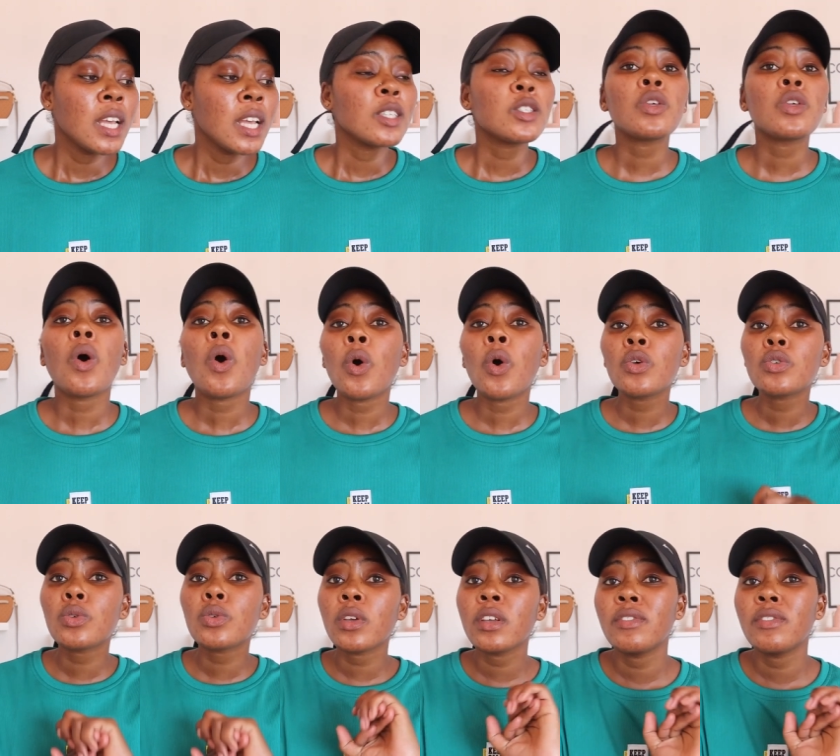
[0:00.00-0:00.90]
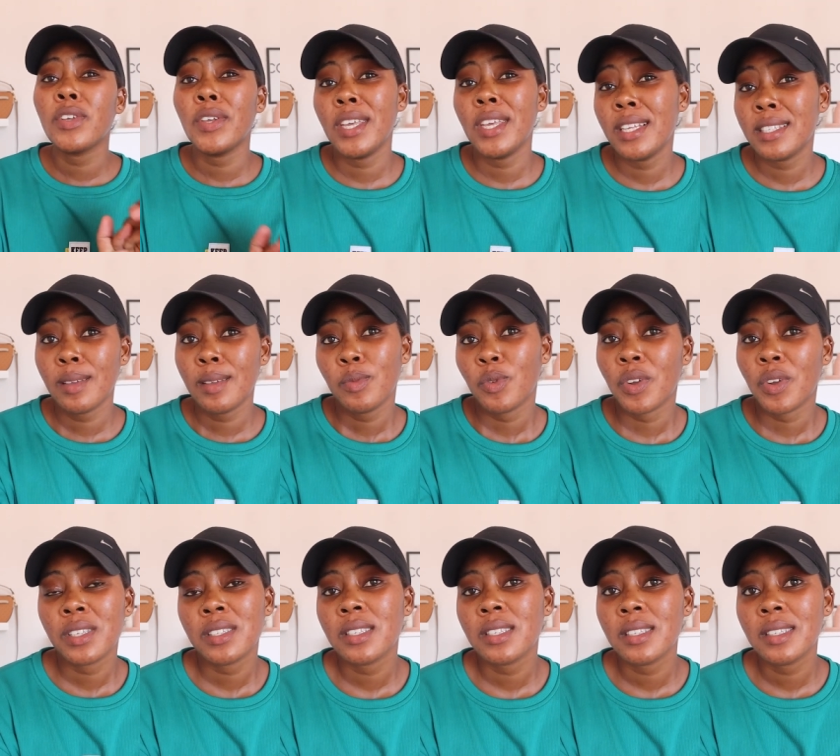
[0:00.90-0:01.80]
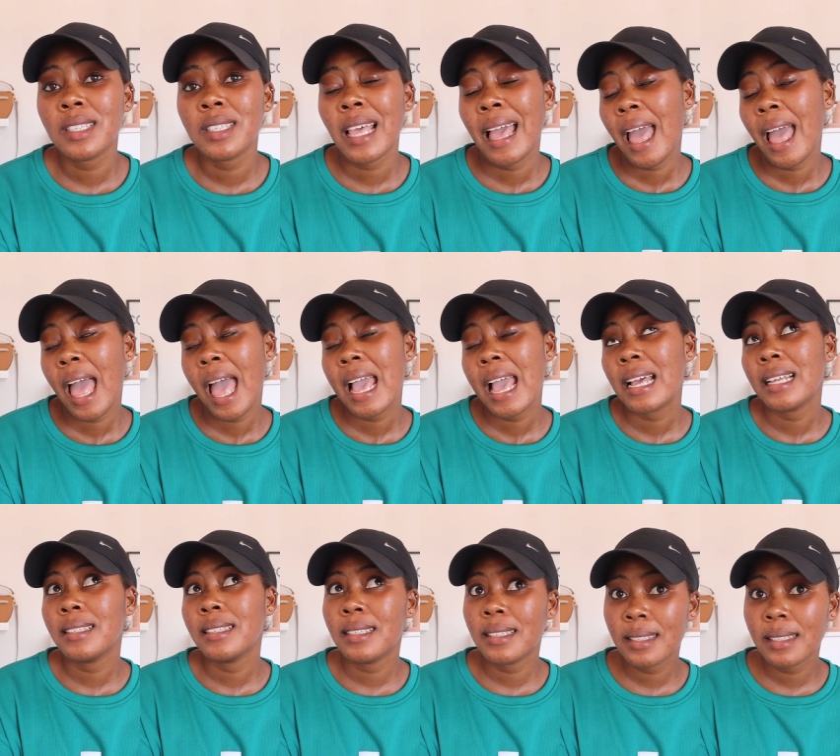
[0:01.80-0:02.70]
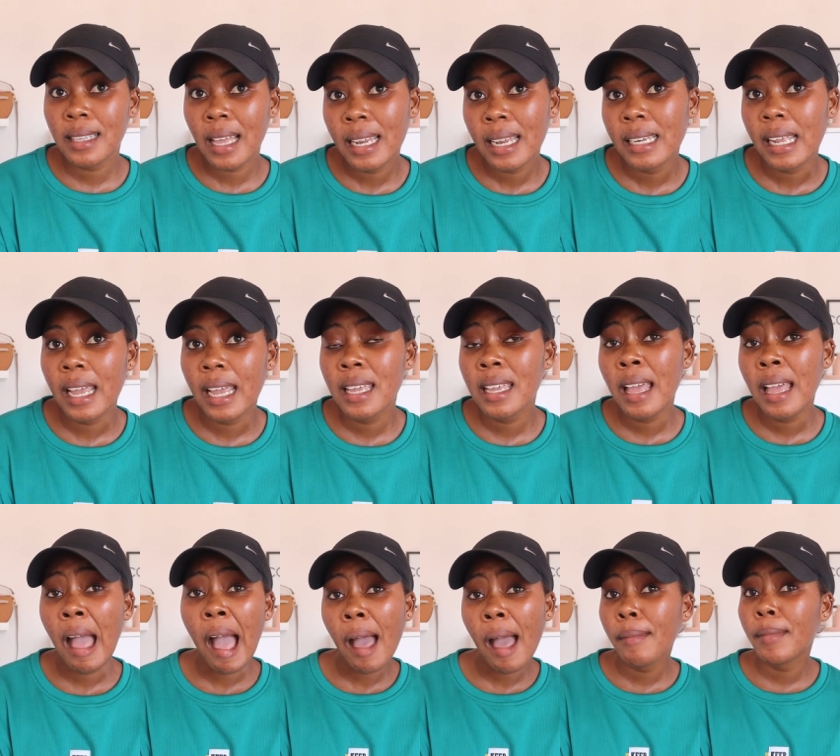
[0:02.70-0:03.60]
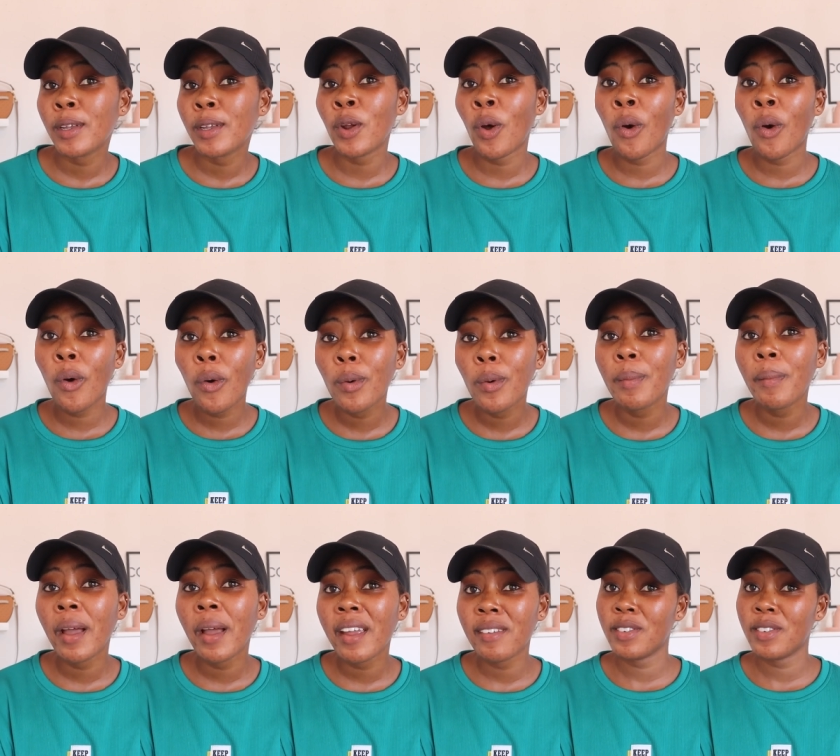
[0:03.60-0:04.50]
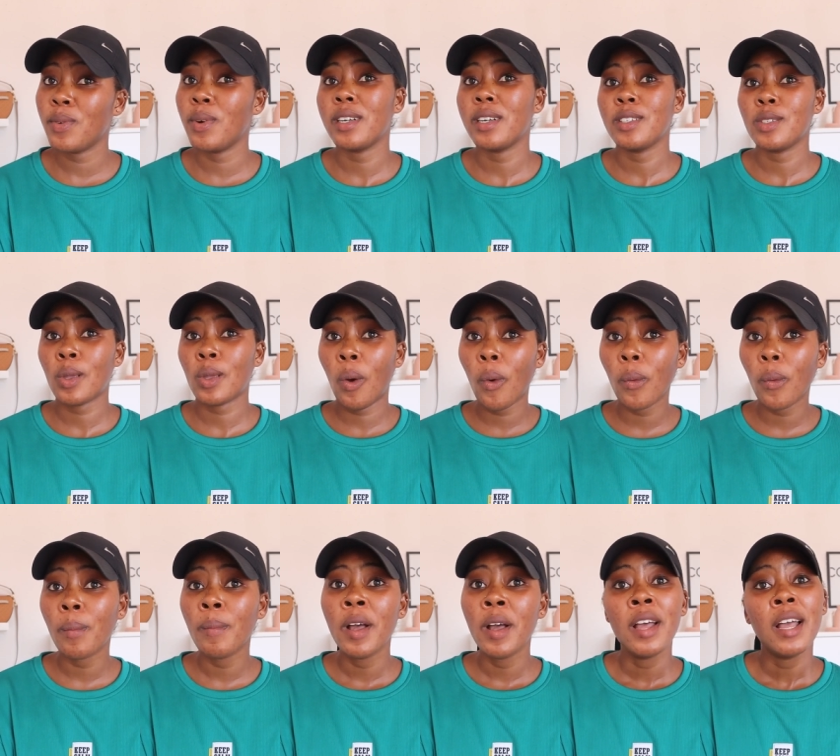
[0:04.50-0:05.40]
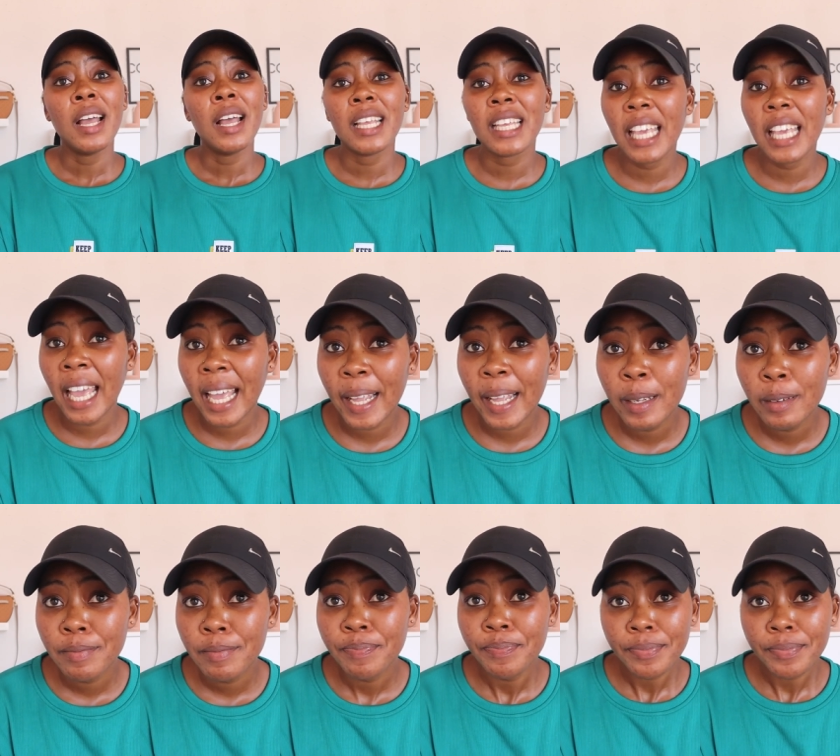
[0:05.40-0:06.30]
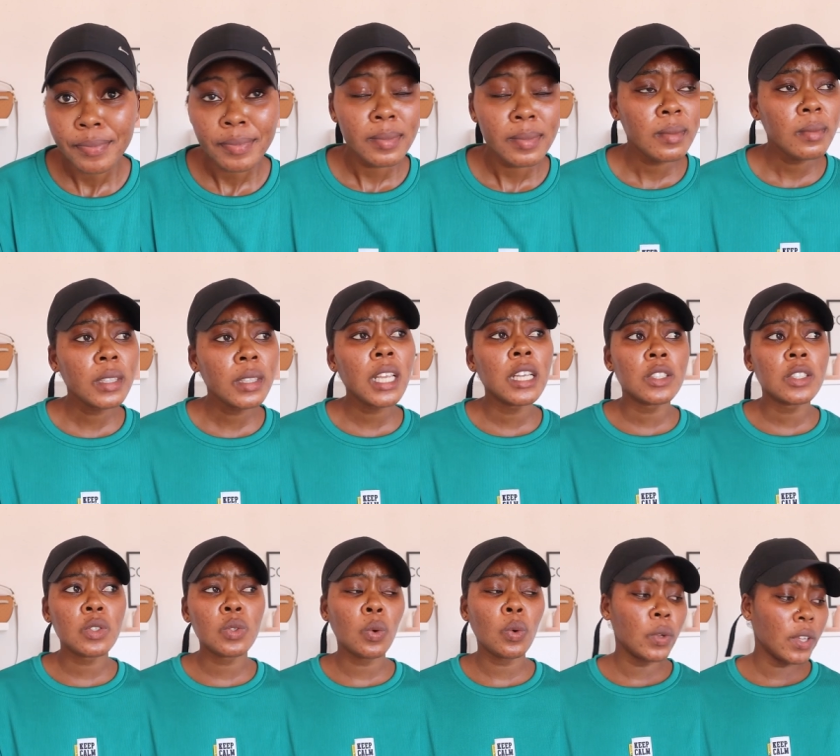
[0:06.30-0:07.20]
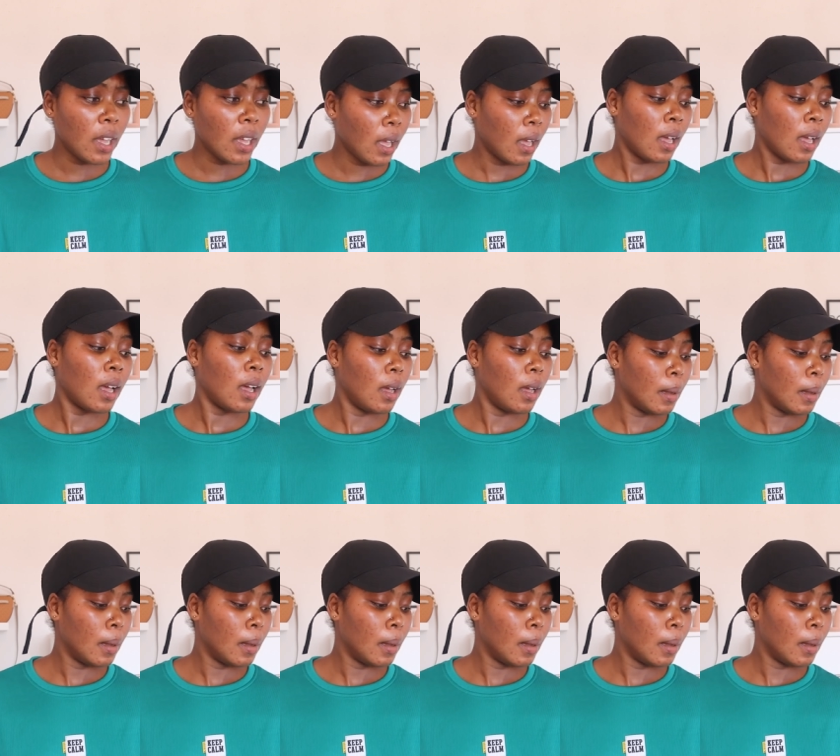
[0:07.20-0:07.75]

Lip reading: So also, if you hear some noises, it's Sunday, I'm at home, everyone is home, okay? So yeah,